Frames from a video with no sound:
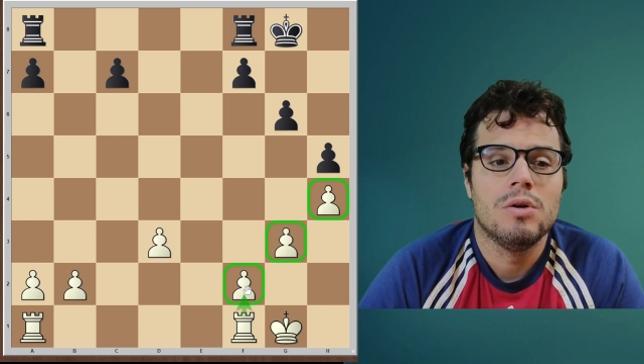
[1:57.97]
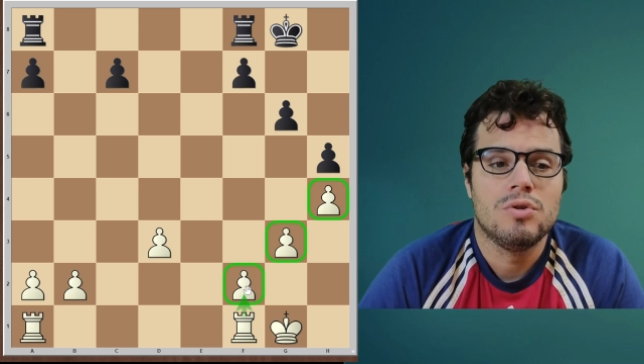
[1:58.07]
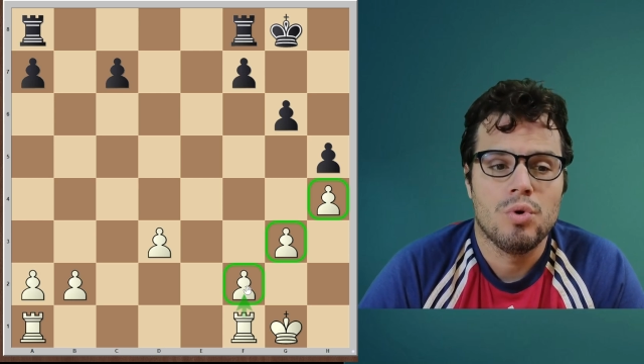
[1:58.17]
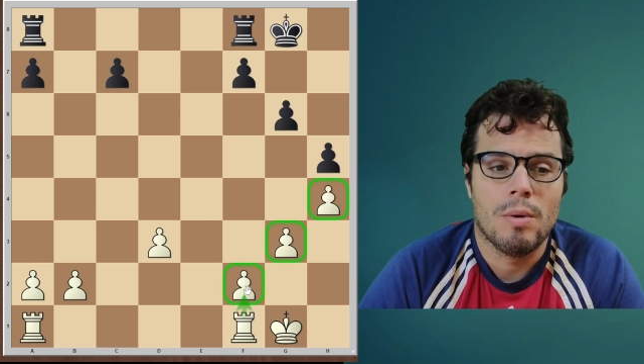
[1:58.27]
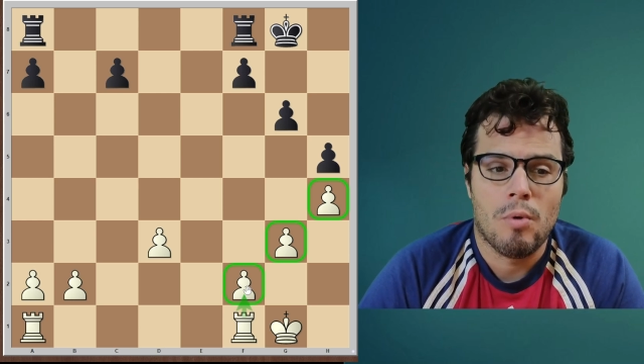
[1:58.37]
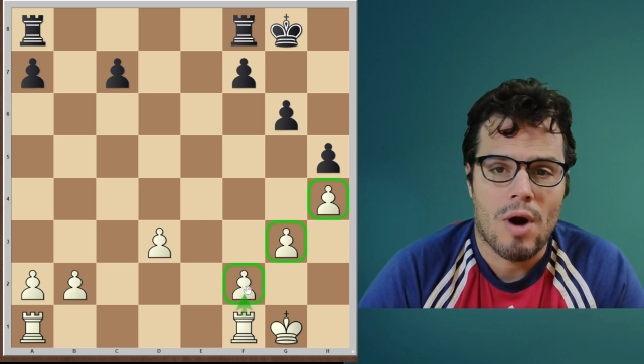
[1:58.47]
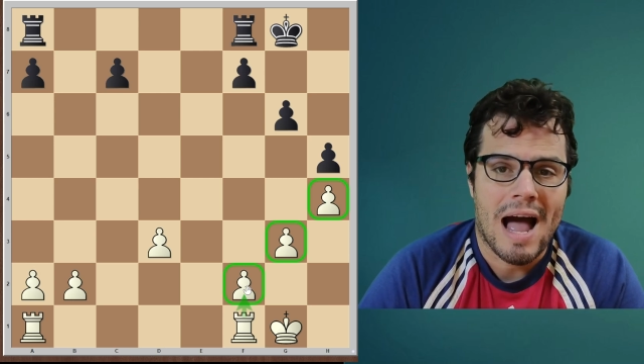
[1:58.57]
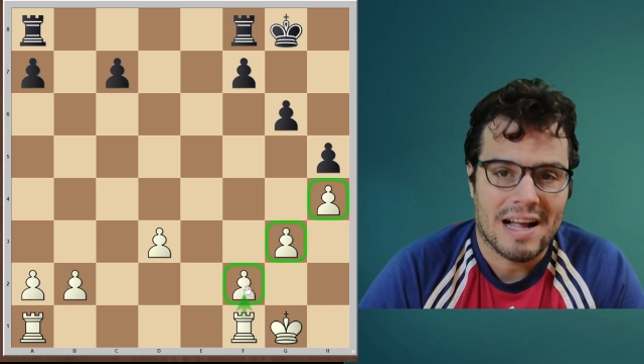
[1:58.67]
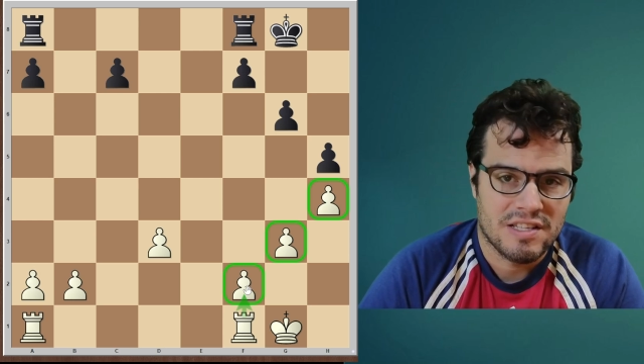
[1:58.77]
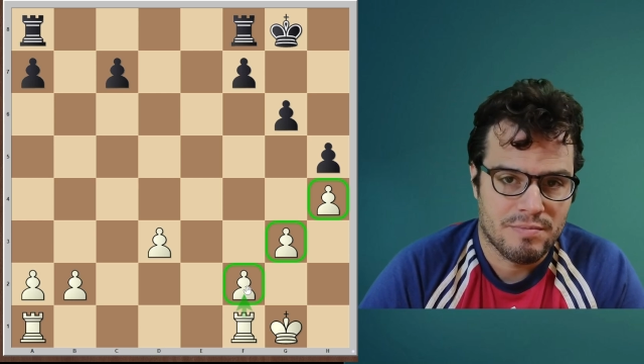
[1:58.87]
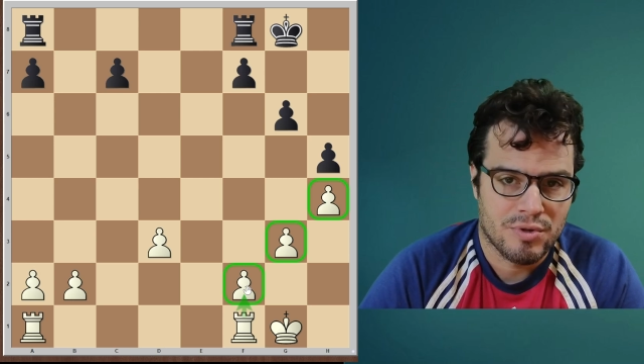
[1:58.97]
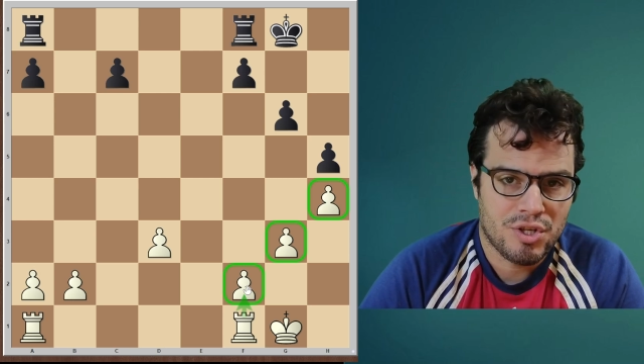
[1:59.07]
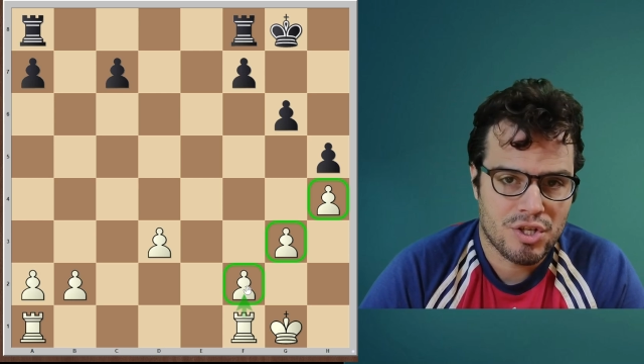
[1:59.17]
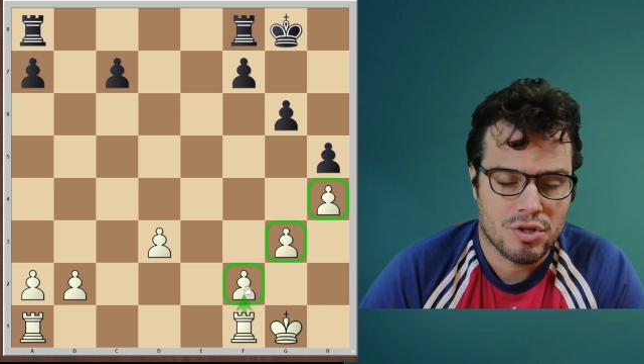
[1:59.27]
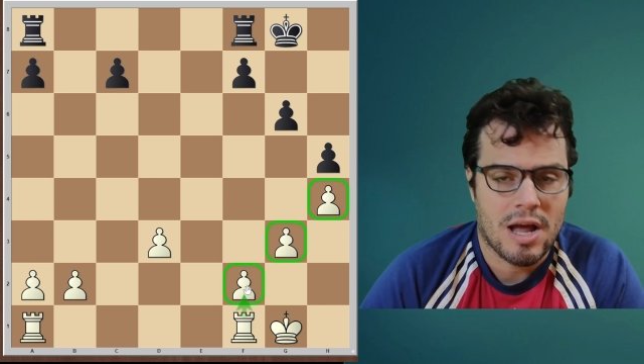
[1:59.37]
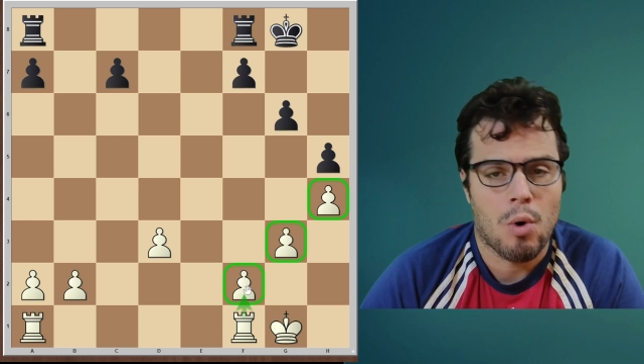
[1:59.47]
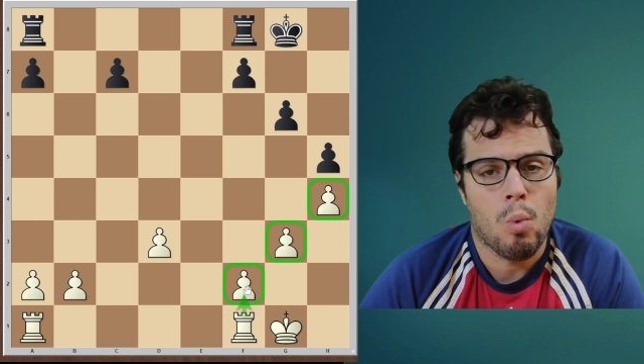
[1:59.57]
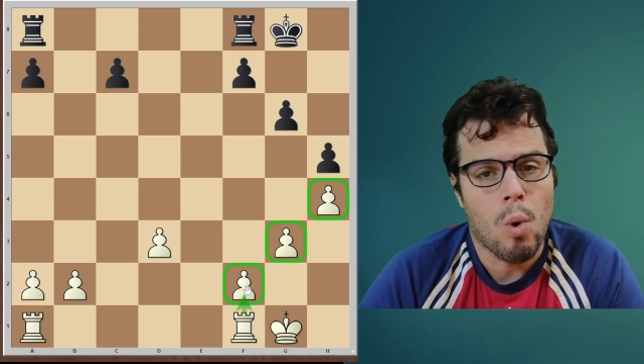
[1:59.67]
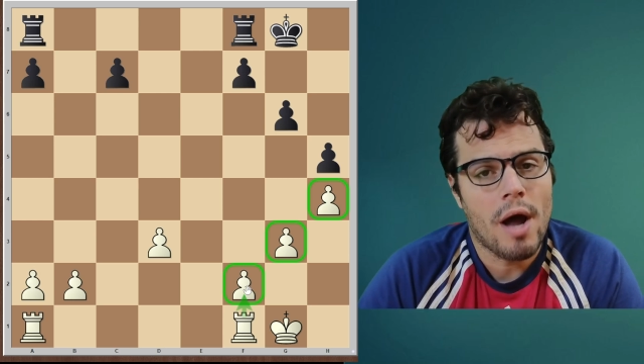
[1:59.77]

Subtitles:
to a more active position. Now, what